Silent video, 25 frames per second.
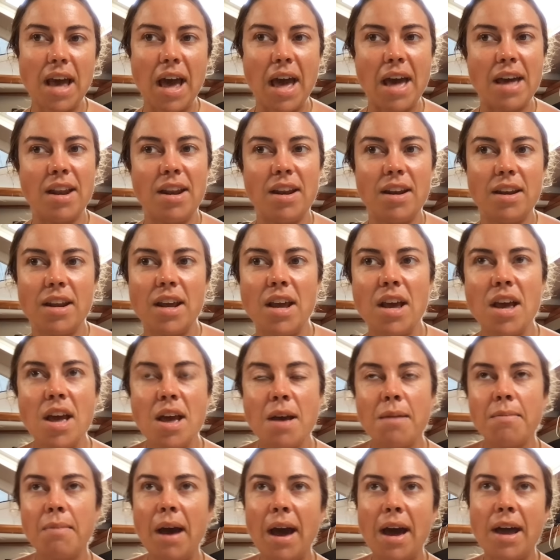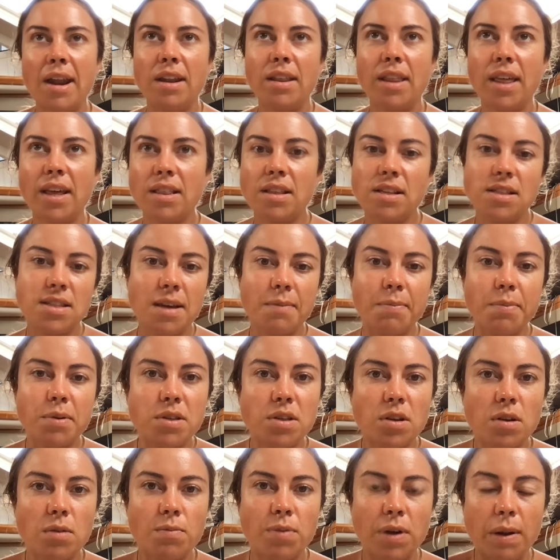and man, like, this
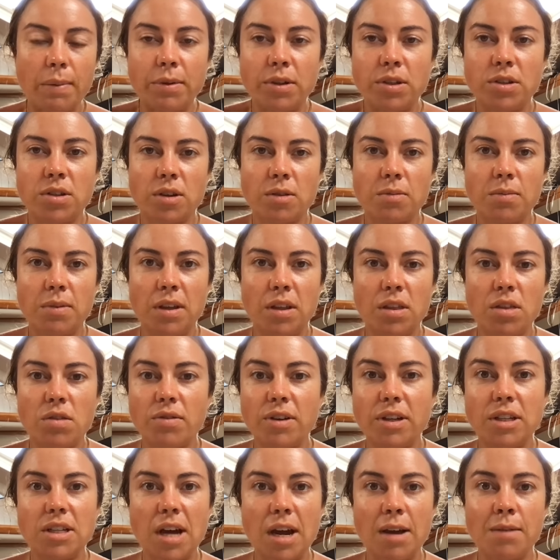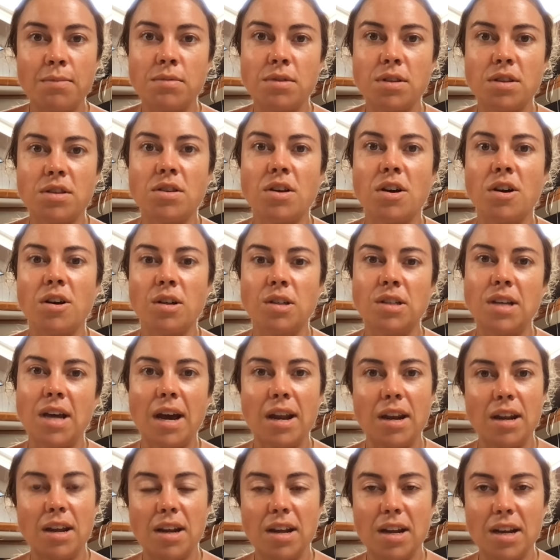episode probably took me 3 times as long to
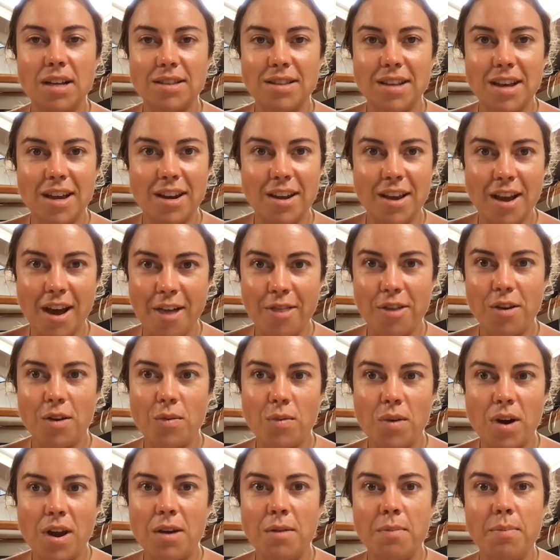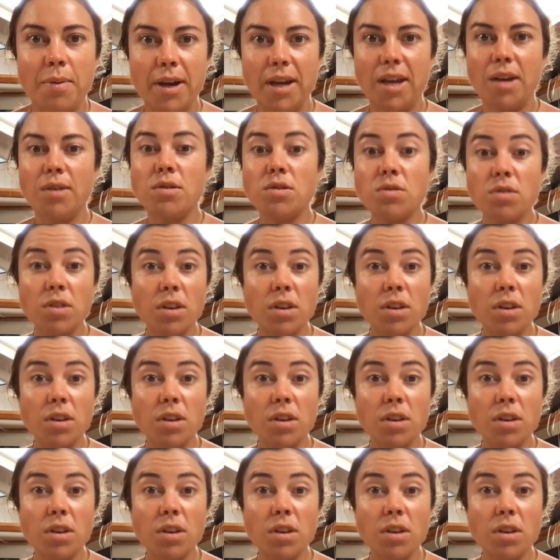edit as any other one, but it was